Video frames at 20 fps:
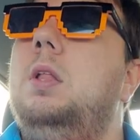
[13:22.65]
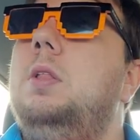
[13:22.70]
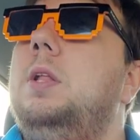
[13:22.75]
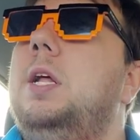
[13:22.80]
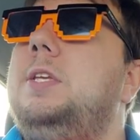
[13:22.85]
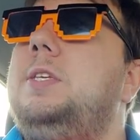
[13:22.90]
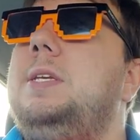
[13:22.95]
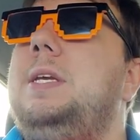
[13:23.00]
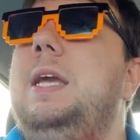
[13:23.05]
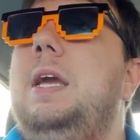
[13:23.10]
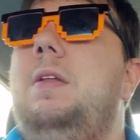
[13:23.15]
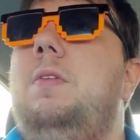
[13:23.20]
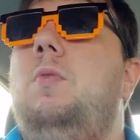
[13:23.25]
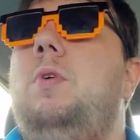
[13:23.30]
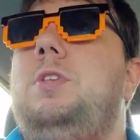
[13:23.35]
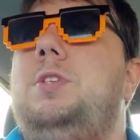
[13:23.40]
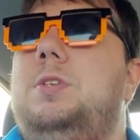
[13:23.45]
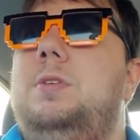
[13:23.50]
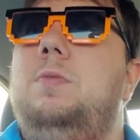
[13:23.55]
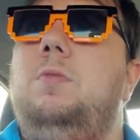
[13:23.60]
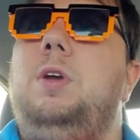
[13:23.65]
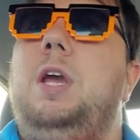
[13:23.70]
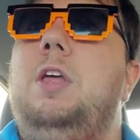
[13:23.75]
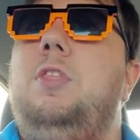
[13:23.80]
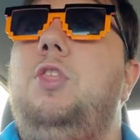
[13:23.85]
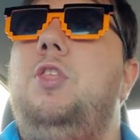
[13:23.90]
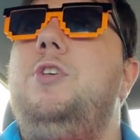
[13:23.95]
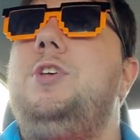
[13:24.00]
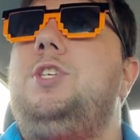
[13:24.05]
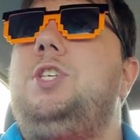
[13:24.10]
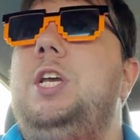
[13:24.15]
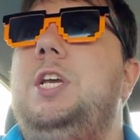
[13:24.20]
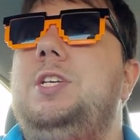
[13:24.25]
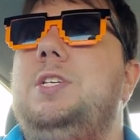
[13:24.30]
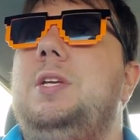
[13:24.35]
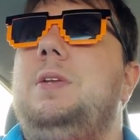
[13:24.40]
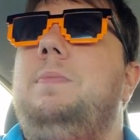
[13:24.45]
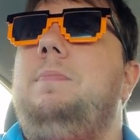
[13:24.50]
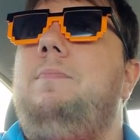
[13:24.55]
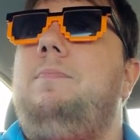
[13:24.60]
Let's get through this
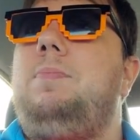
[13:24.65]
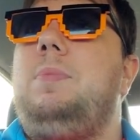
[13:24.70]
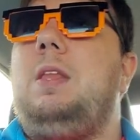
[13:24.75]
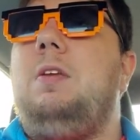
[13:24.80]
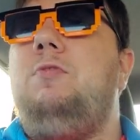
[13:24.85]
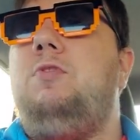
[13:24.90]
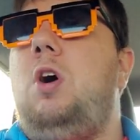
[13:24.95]
season.